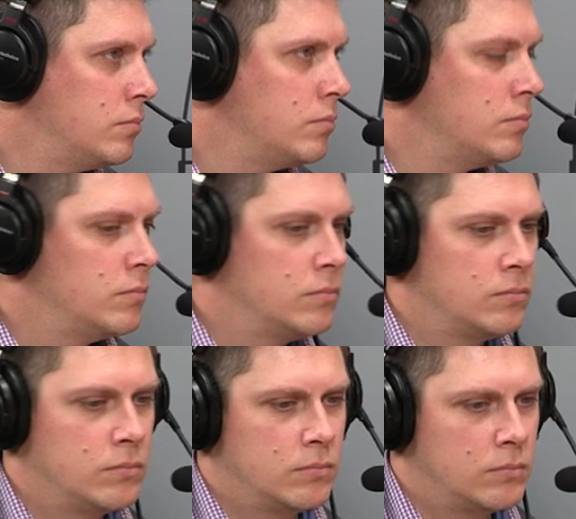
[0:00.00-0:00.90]

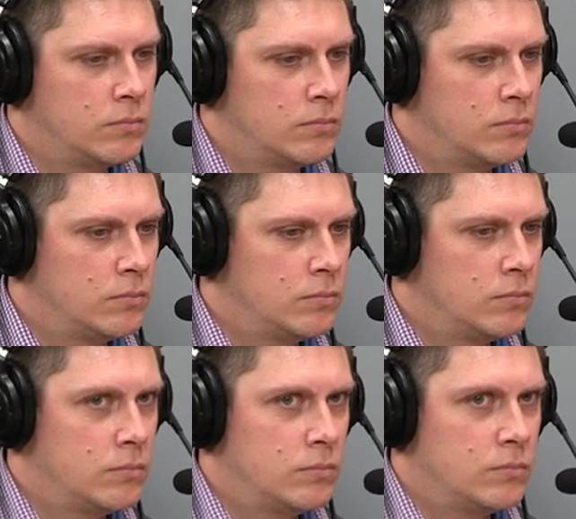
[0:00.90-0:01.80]

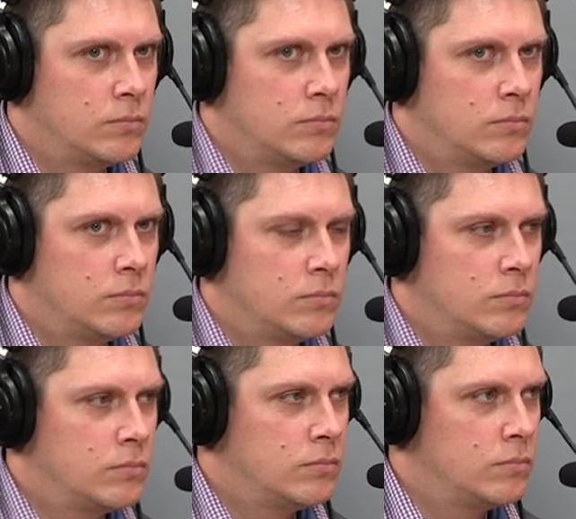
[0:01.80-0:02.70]

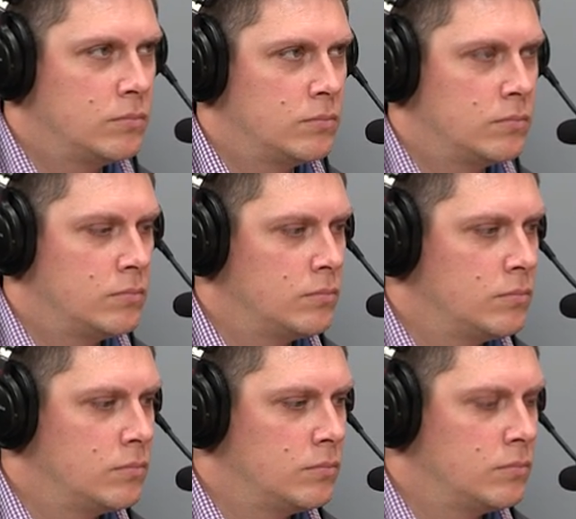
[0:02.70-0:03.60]

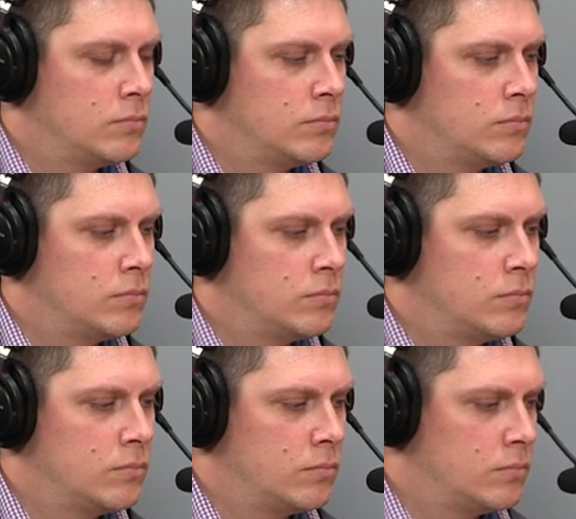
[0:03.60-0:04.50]

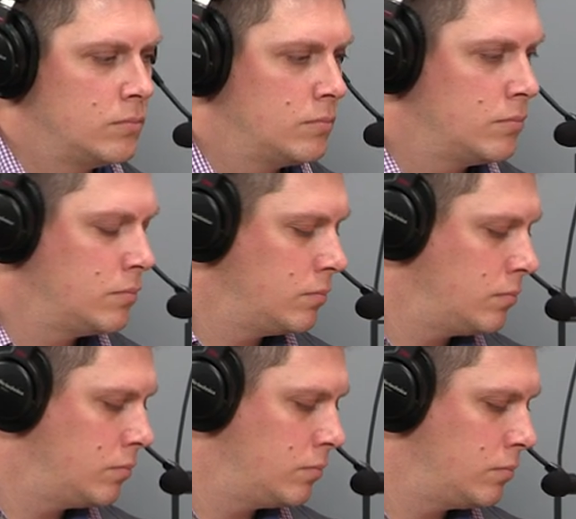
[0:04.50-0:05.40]

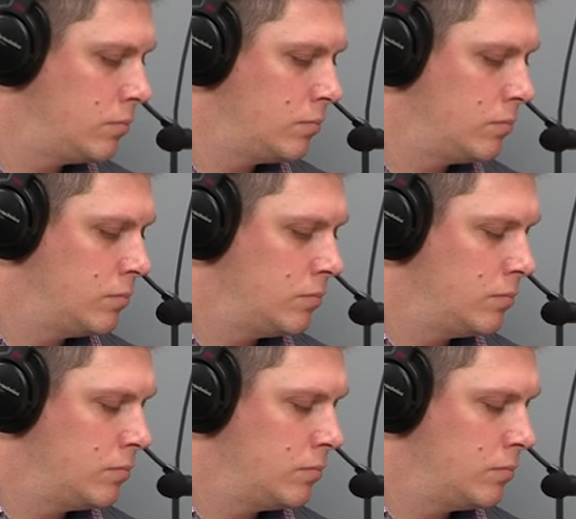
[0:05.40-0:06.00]
This person isn't speaking.